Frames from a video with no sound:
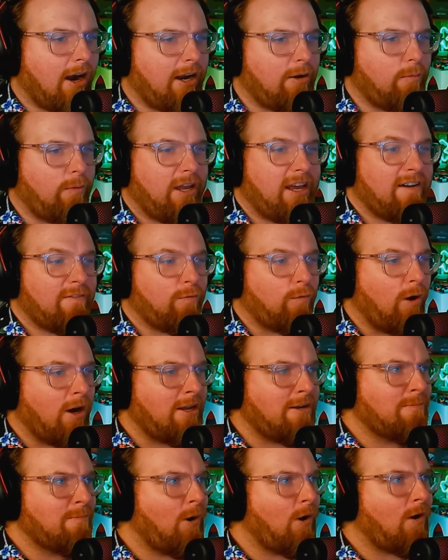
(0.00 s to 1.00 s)
right, we have
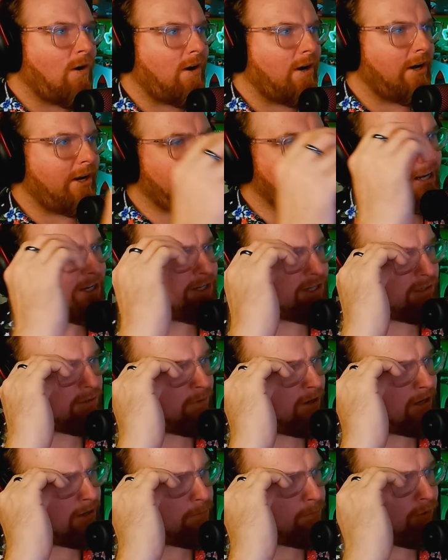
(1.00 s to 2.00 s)
one more, and I just
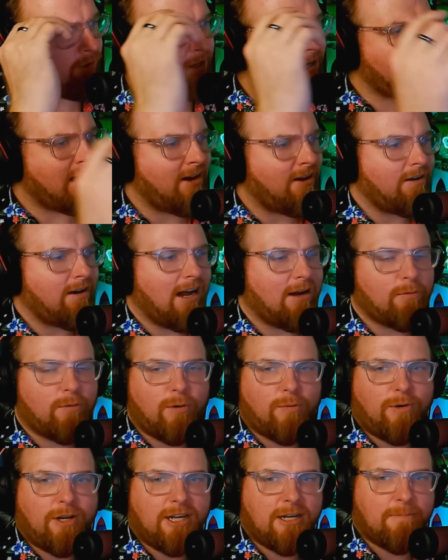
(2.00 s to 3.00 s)
want to point out, I
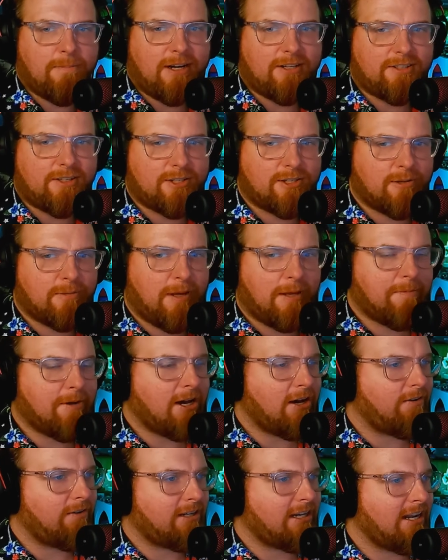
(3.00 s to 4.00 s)
will read about this, so maybe
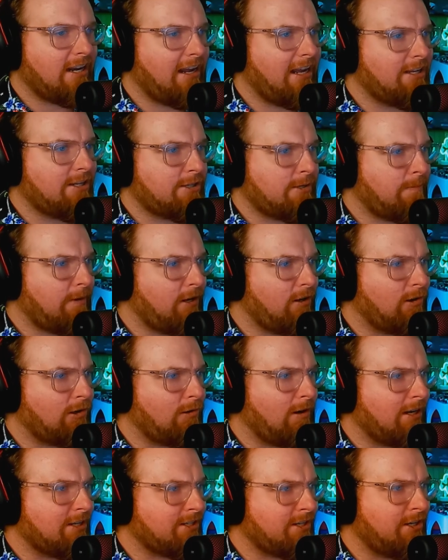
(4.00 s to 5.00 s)
I'll kind of answer my own
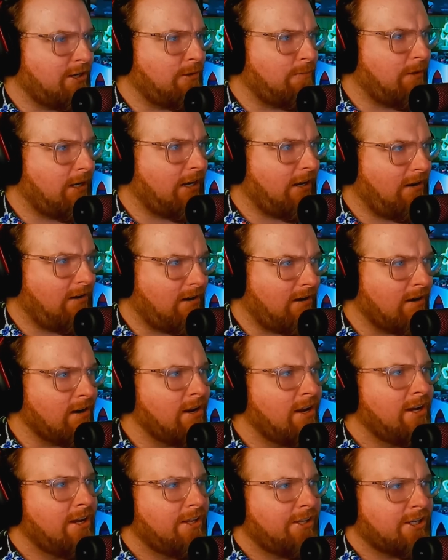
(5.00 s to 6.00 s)
question in a minute here.
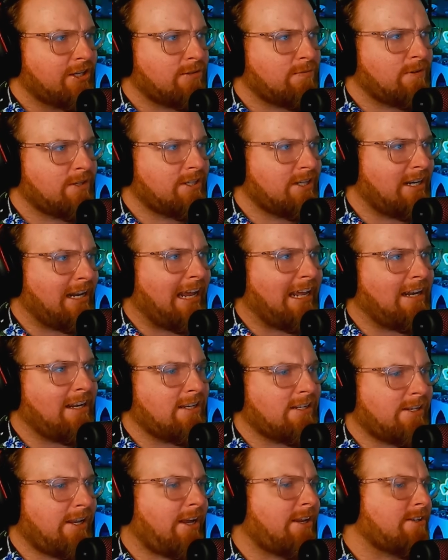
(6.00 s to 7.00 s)
This one's an
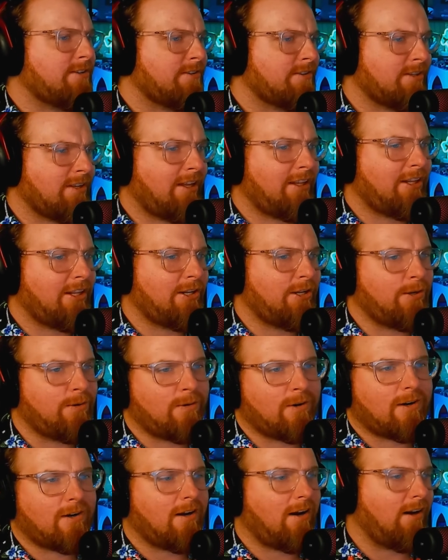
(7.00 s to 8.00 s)
86, so slightly
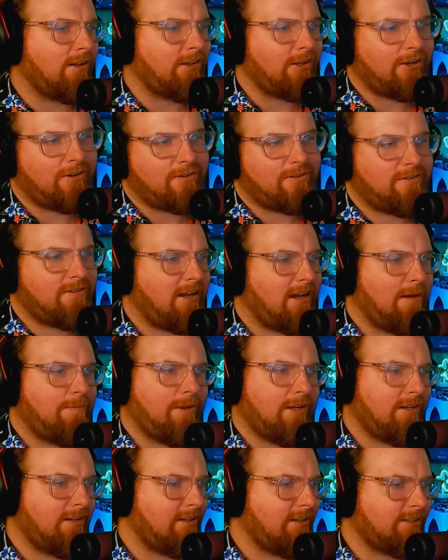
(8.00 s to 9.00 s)
newer, although, I
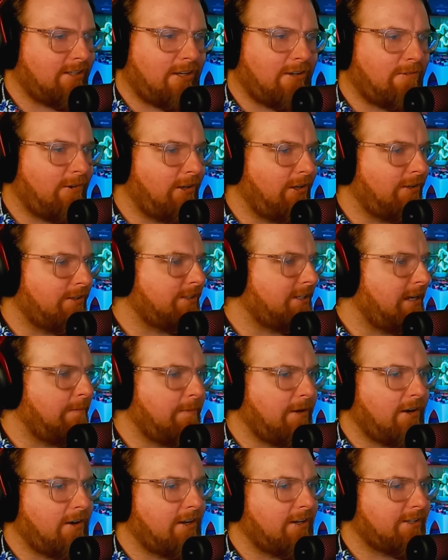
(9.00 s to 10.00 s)
mean, let's get real, same
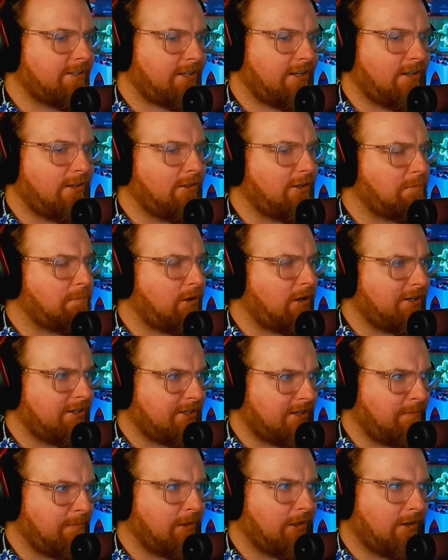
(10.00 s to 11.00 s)
era. It's going to look pretty
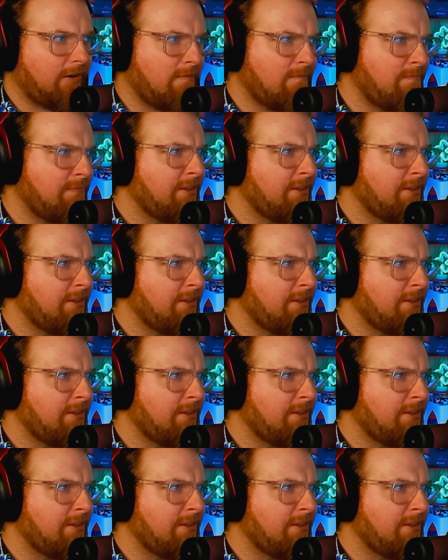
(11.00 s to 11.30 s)
similar.